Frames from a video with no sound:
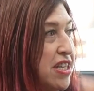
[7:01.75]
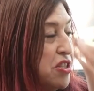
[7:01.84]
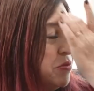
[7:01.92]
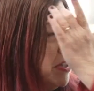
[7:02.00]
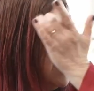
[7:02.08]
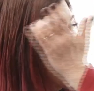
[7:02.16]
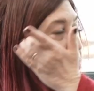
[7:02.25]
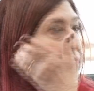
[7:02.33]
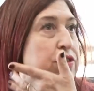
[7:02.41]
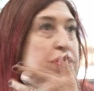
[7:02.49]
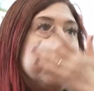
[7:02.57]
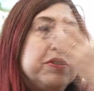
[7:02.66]
think it's really
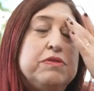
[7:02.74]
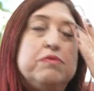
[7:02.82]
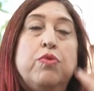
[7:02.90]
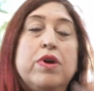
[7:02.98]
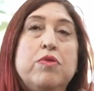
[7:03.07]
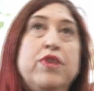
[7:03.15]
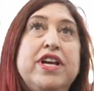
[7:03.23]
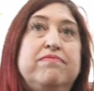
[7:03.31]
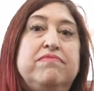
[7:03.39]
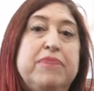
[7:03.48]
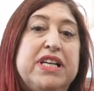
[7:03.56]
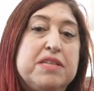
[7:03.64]
helpful to, when we,
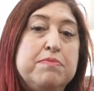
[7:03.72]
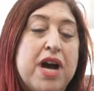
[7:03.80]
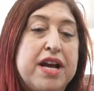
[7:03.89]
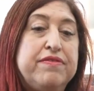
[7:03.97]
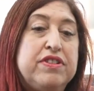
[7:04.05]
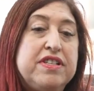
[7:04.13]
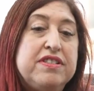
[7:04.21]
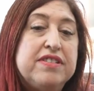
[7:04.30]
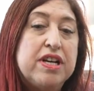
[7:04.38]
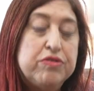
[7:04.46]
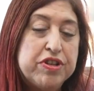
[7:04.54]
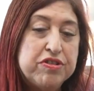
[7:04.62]
because mindfulness
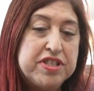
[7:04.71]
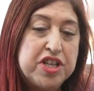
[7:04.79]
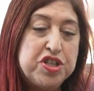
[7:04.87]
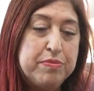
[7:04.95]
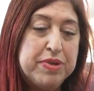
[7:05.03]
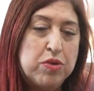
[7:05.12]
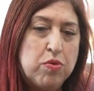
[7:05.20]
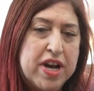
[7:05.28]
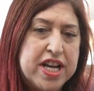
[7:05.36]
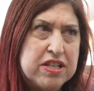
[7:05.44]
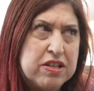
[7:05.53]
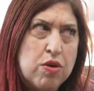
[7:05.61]
is out there in such a big
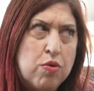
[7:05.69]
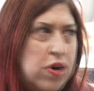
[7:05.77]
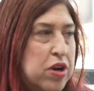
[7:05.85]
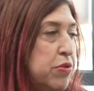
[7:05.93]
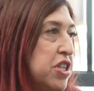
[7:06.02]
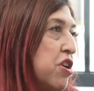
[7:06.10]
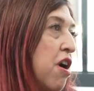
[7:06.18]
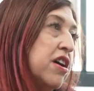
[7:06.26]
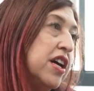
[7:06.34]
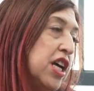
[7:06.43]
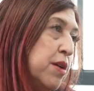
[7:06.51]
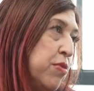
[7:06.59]
way, to know what are we
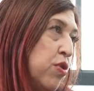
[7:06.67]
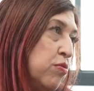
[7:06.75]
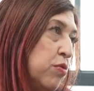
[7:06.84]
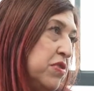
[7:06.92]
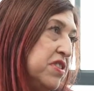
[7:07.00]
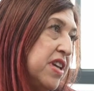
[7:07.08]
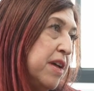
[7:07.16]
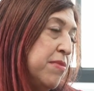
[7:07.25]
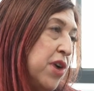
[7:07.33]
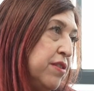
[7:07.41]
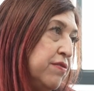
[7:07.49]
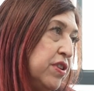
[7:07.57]
talking about when we yeah. say
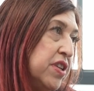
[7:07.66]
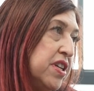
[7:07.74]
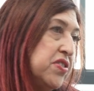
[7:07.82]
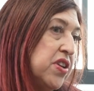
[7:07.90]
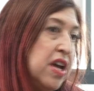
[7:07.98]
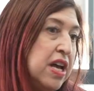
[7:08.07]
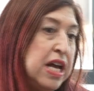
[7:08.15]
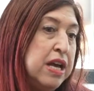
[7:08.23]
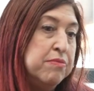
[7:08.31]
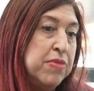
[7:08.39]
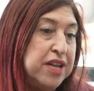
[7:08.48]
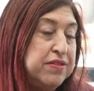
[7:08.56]
mindfulness?
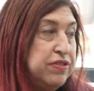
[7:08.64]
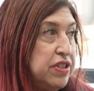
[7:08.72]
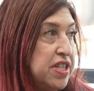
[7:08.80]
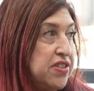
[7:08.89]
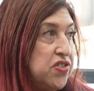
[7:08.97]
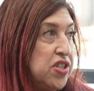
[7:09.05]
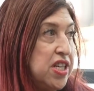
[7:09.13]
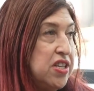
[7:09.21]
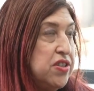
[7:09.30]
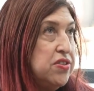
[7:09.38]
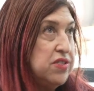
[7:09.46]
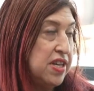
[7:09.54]
Mindfulness
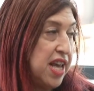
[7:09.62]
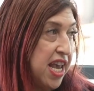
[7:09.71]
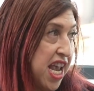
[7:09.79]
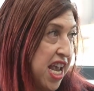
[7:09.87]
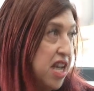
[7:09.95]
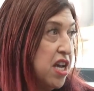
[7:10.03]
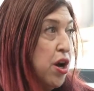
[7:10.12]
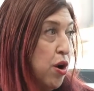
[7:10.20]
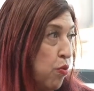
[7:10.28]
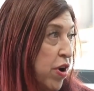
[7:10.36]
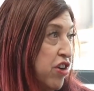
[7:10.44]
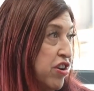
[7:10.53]
is a
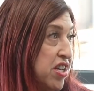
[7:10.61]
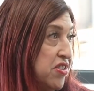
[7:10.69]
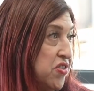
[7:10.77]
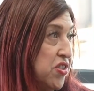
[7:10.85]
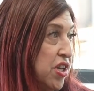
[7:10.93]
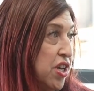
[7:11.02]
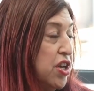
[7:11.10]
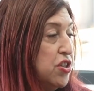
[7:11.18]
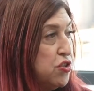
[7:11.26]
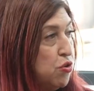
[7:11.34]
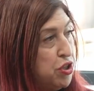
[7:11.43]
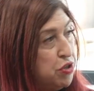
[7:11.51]
awareness.
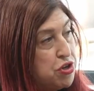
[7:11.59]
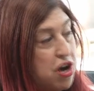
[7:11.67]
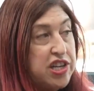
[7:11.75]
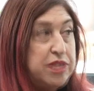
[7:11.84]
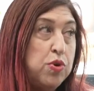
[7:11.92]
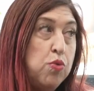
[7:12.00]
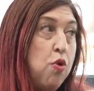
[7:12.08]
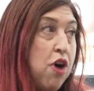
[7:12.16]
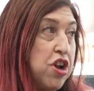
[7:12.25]
Yeah. So you talked about